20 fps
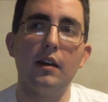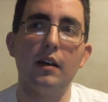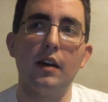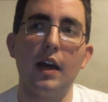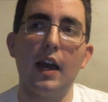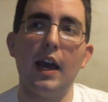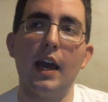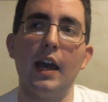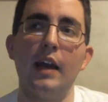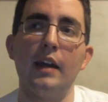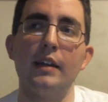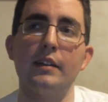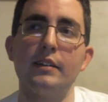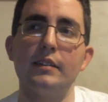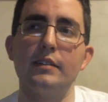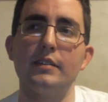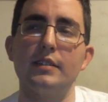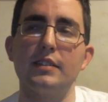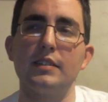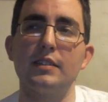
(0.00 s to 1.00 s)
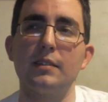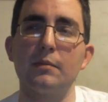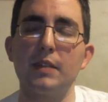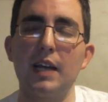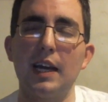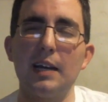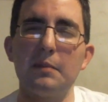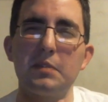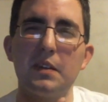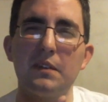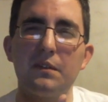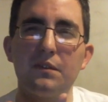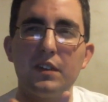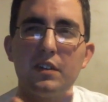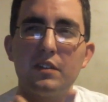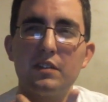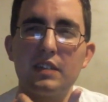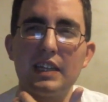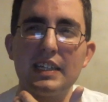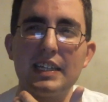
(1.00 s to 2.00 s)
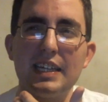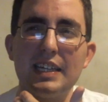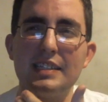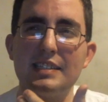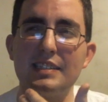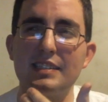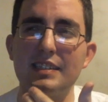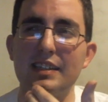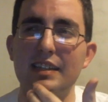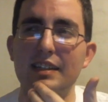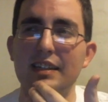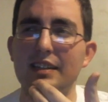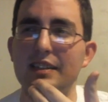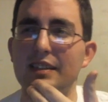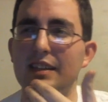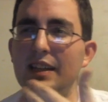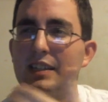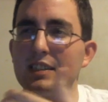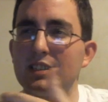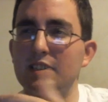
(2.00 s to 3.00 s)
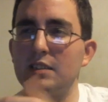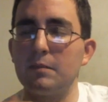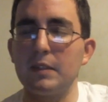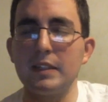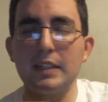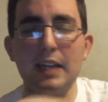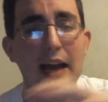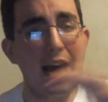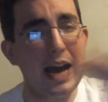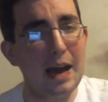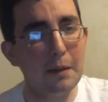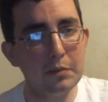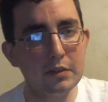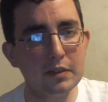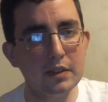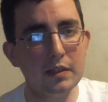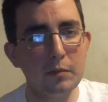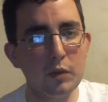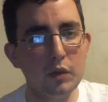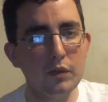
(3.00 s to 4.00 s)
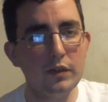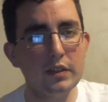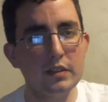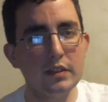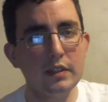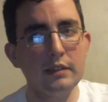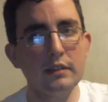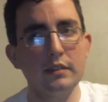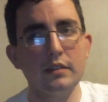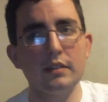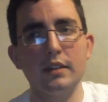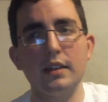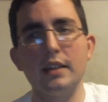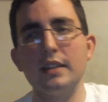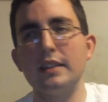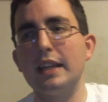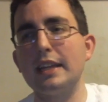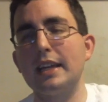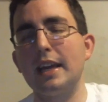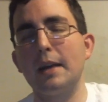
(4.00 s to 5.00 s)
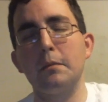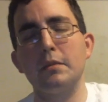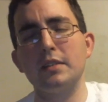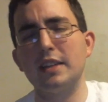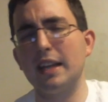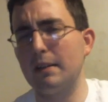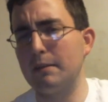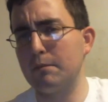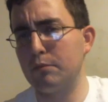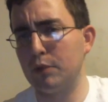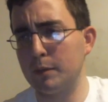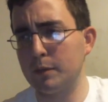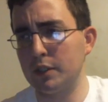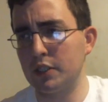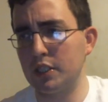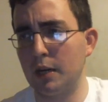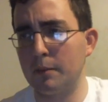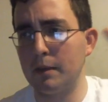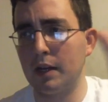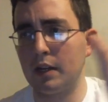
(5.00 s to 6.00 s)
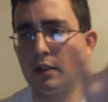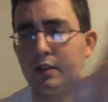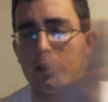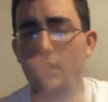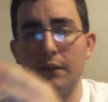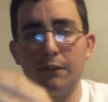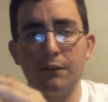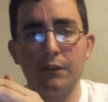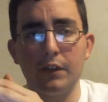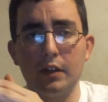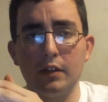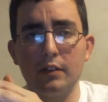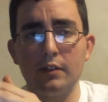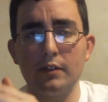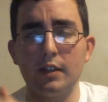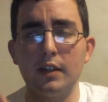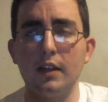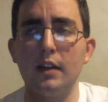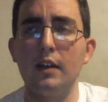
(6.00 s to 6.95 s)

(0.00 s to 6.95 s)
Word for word: and sometimes it feels like it's like something that happens in the movie scenes. They come, they pretty much come out of left field.